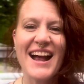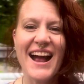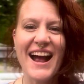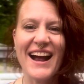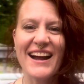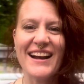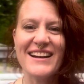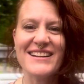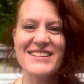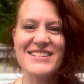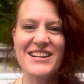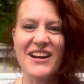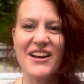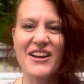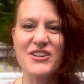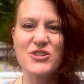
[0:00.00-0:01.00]
and
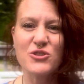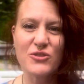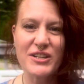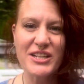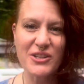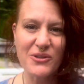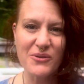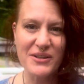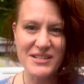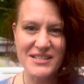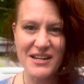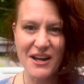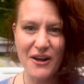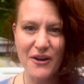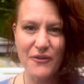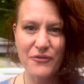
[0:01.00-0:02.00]
treat your
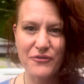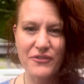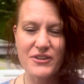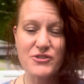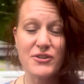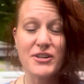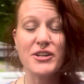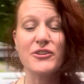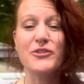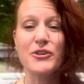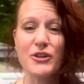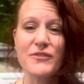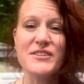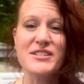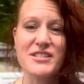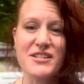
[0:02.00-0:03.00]

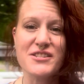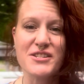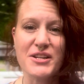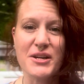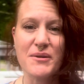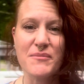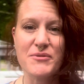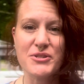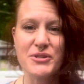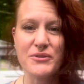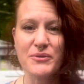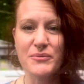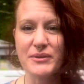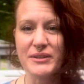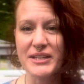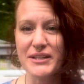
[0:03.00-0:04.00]
nervous system to the
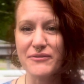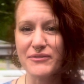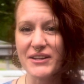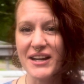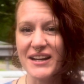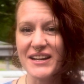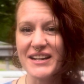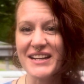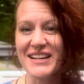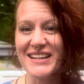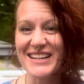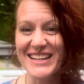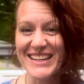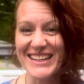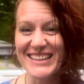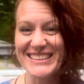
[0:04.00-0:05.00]
relief that it
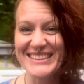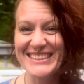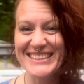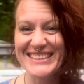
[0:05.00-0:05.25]
needs.